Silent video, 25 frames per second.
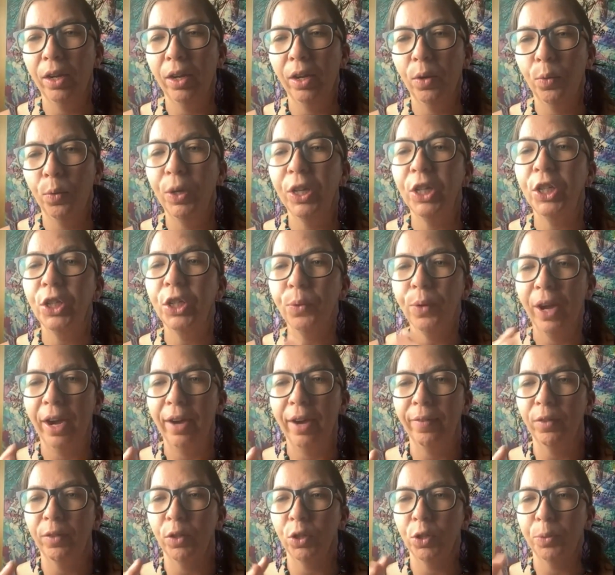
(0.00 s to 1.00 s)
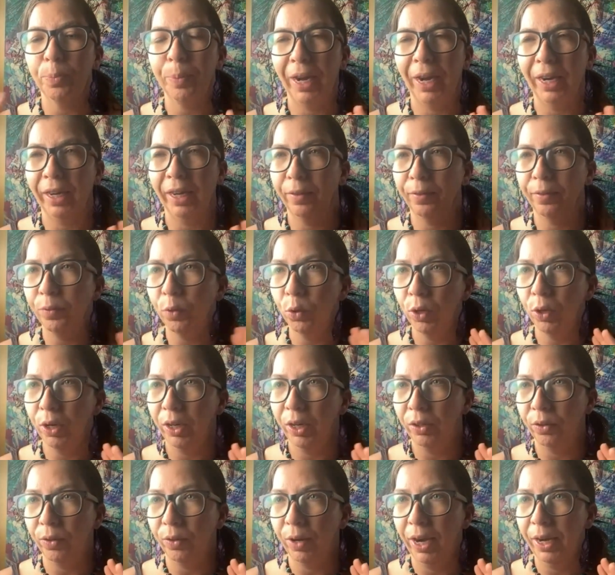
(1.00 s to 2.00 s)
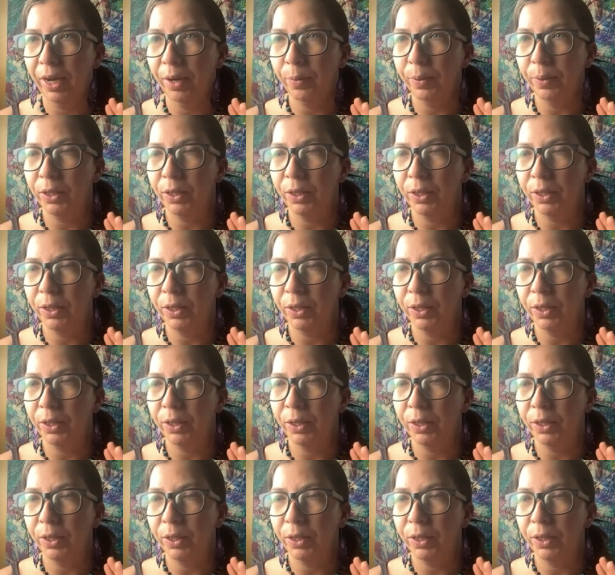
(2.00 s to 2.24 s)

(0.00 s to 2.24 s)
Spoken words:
we do have those back and forth, right?